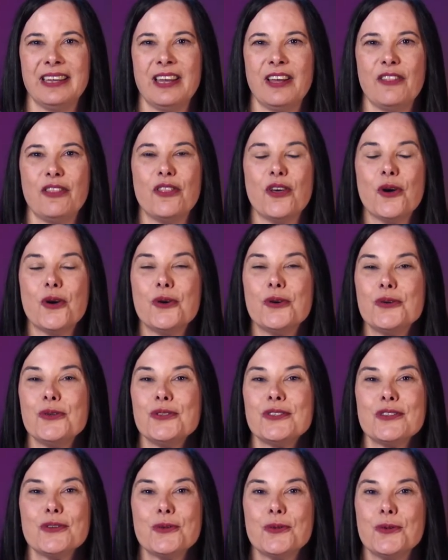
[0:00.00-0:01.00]

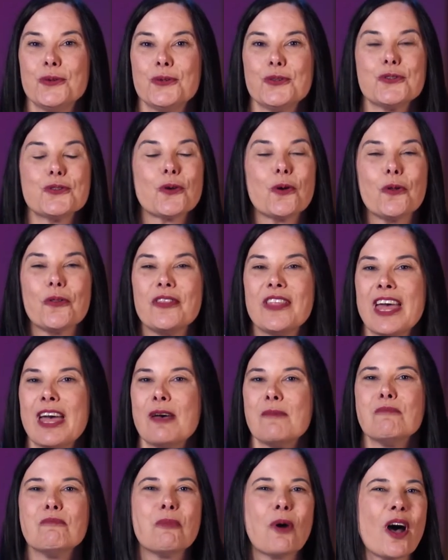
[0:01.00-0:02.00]
those who sold
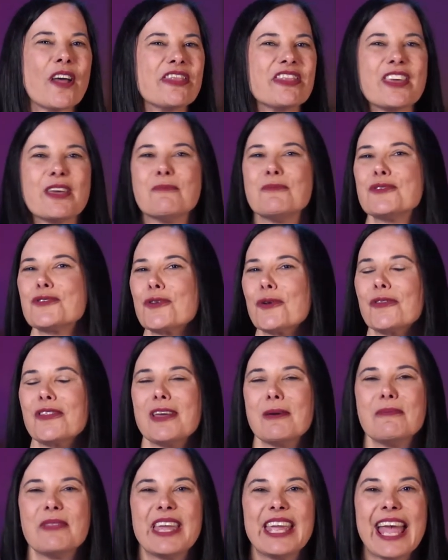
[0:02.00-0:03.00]
them, bought them, sold
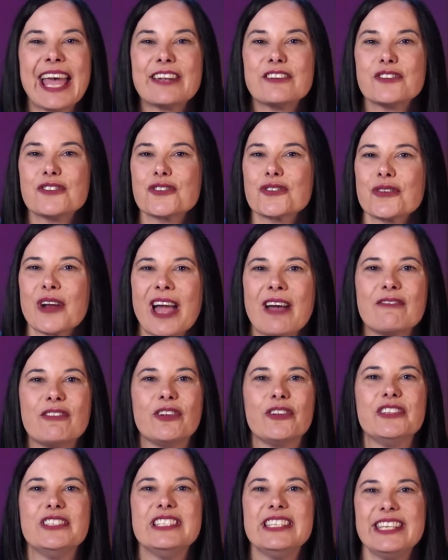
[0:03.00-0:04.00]
them, they had to
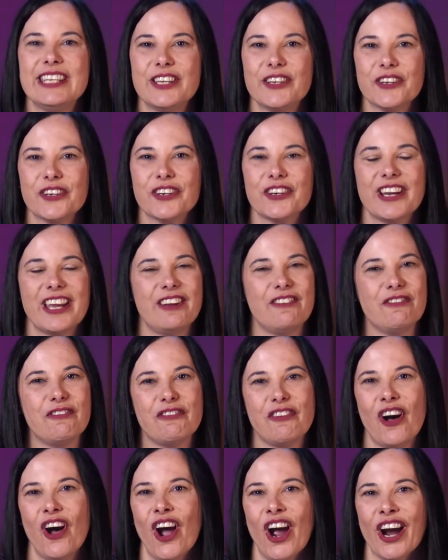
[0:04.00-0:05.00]
travel near and
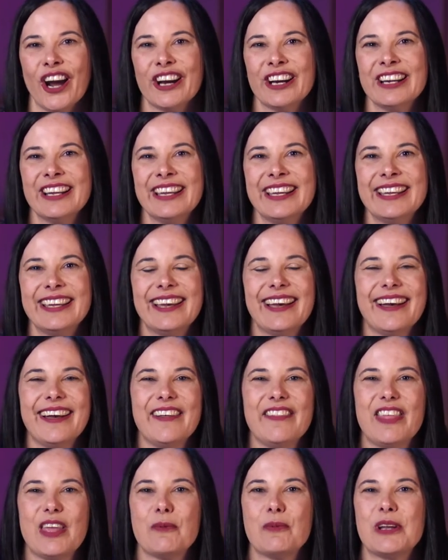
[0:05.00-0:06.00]
far. Uh,
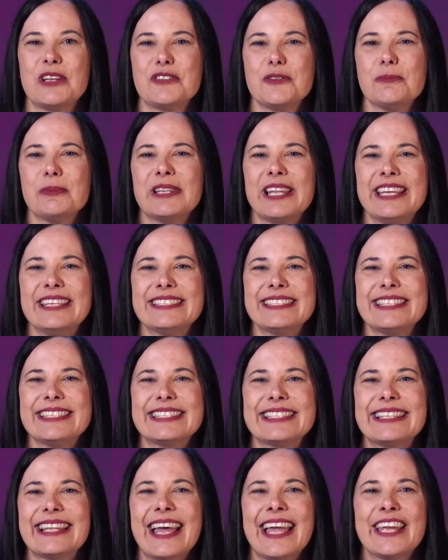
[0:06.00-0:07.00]
they went to
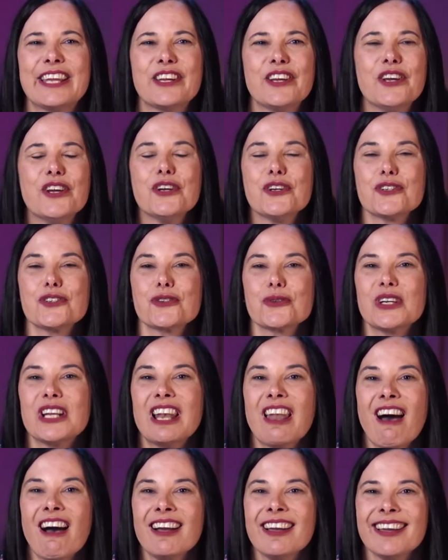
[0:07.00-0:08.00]
places like Sri
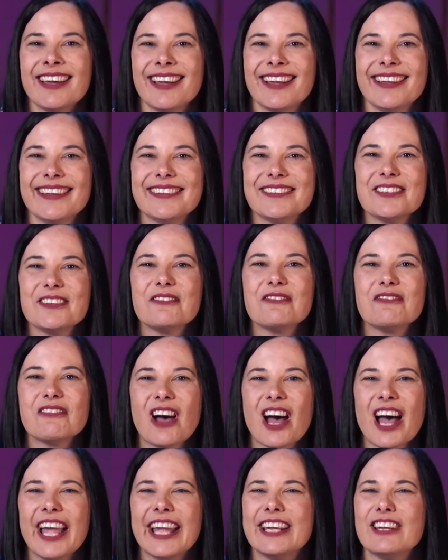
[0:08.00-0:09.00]
Lanka to
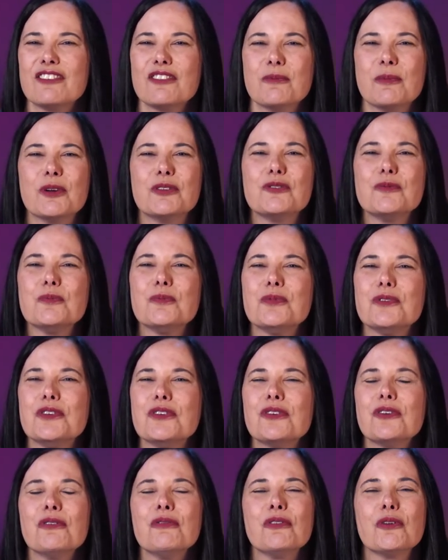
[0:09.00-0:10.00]
find the most
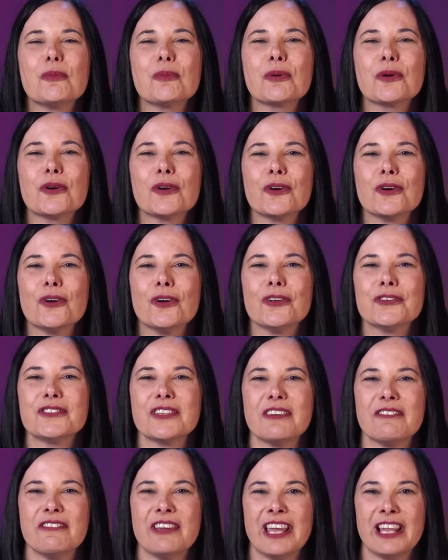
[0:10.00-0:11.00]
beautiful pearls
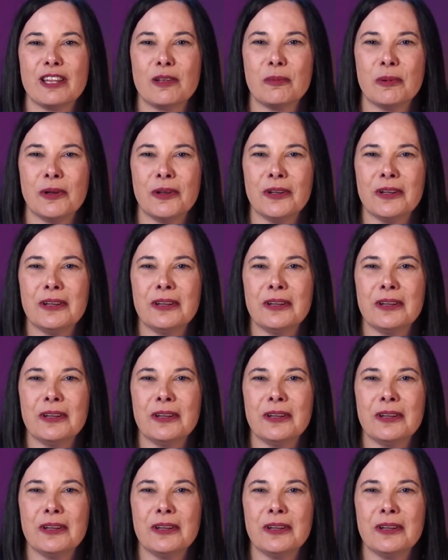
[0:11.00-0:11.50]
available.